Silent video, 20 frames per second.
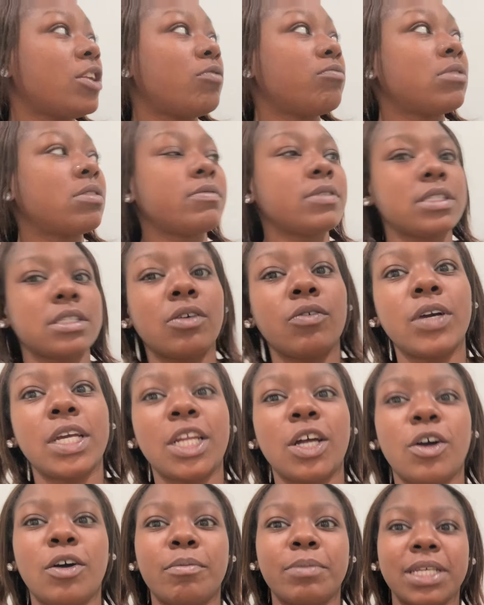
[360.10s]
know what was going
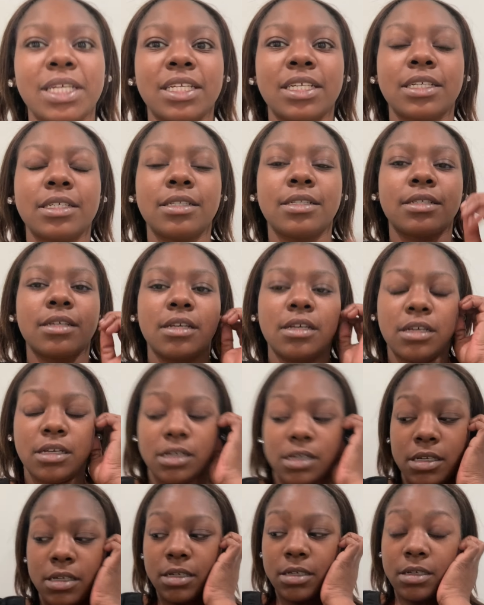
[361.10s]
on, because
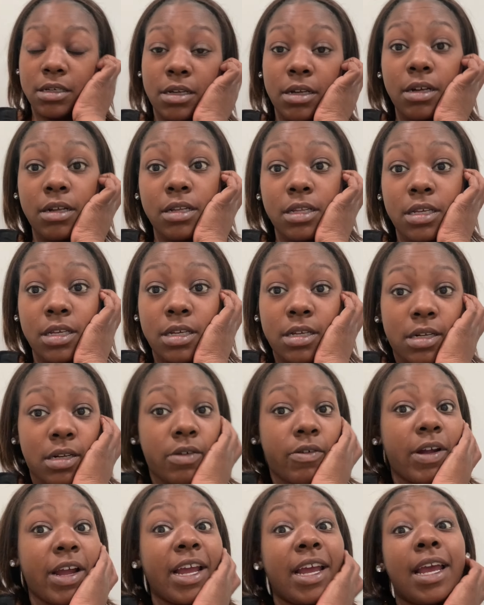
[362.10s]
your girl ain't here
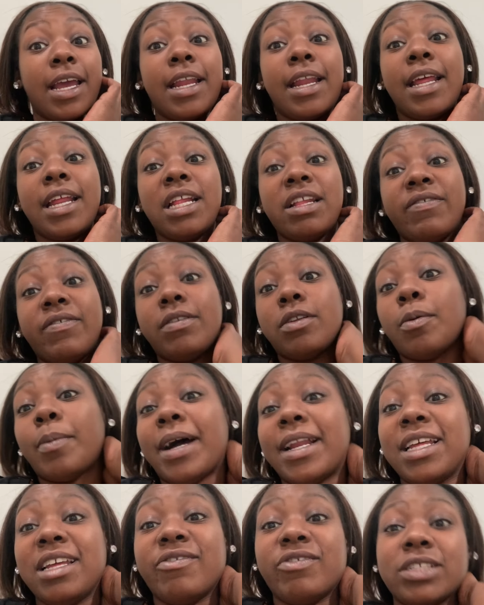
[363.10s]
crying, and ain't even
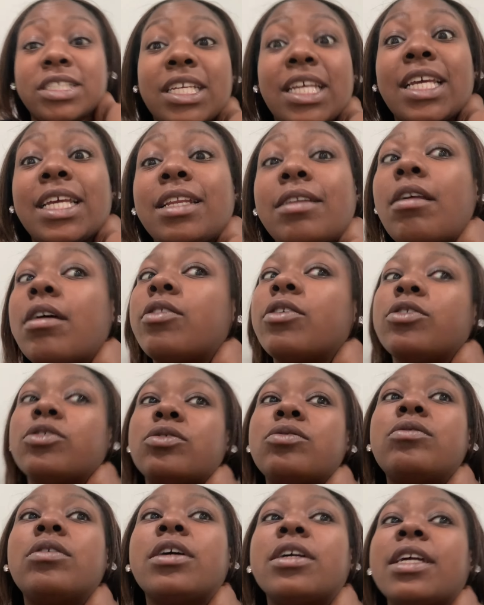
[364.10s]
nobody even saying nothing
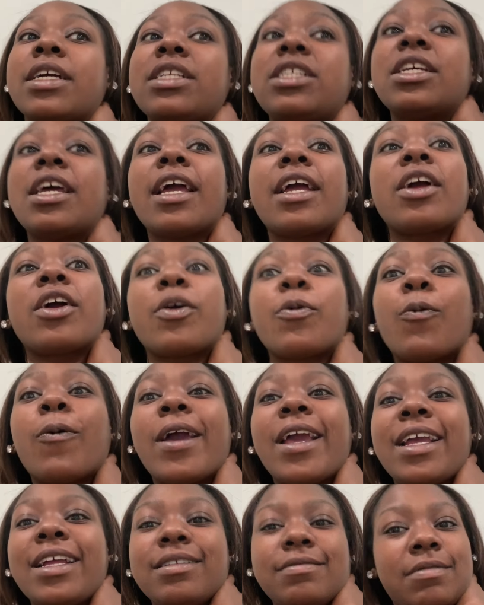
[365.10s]
to her. They check her
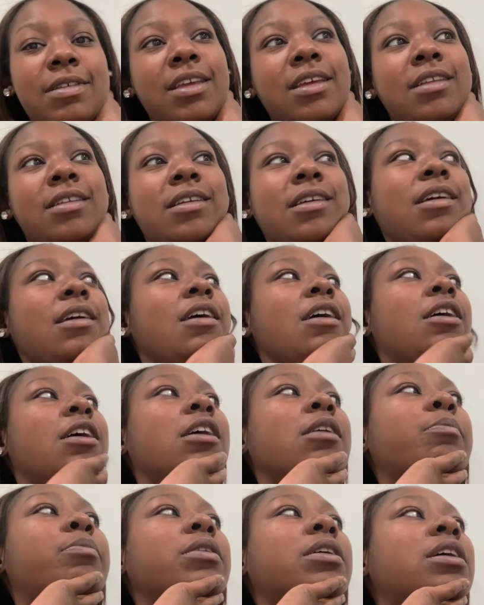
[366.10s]
weight and
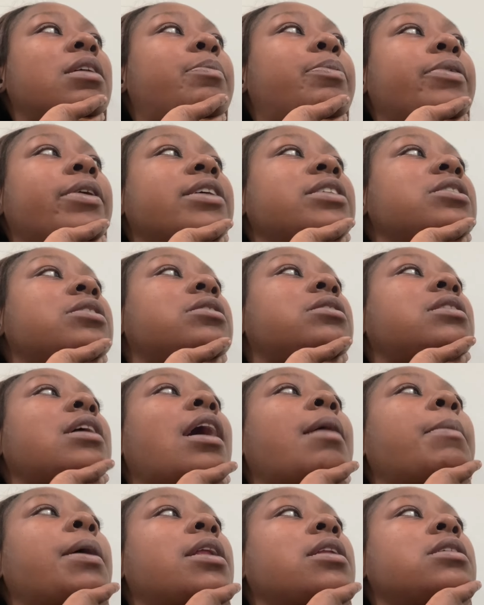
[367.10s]
her blood pressure.
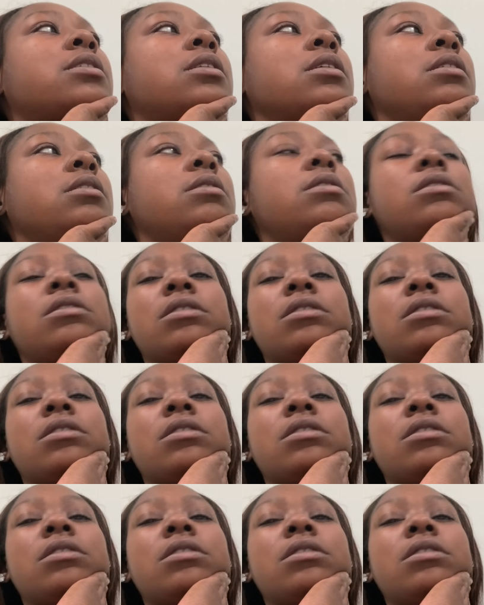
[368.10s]
Stop, Honesty.